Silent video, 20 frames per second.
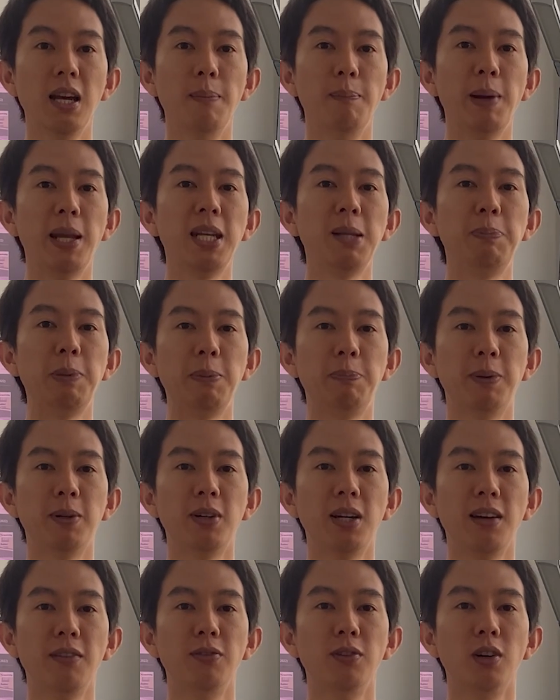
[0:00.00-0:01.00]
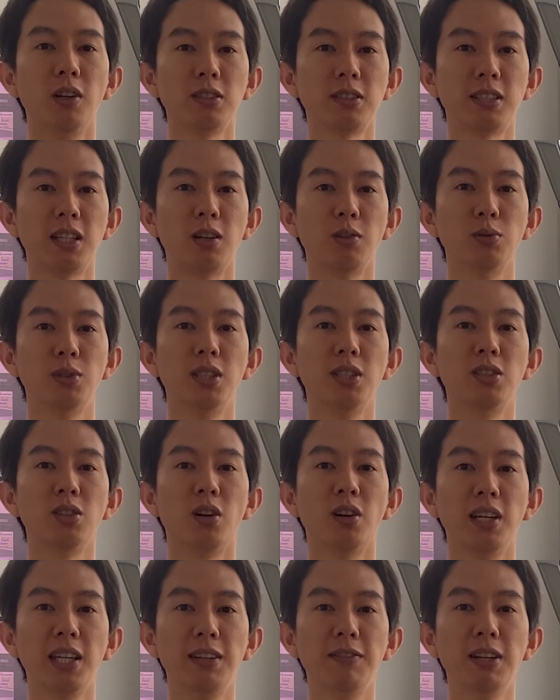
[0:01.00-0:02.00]
Many people have lost thousands
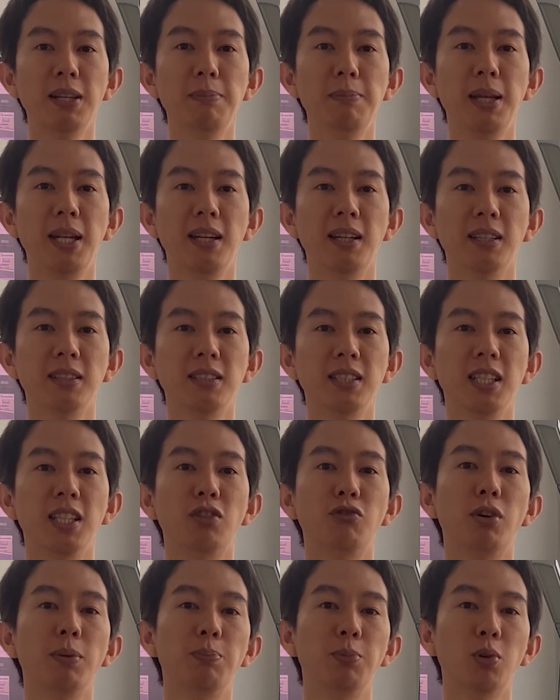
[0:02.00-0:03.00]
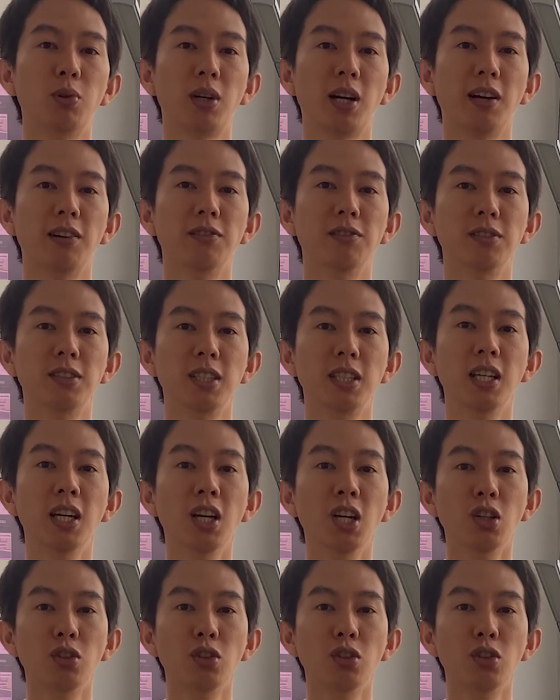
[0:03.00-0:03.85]
or even millions in cryptocurrency,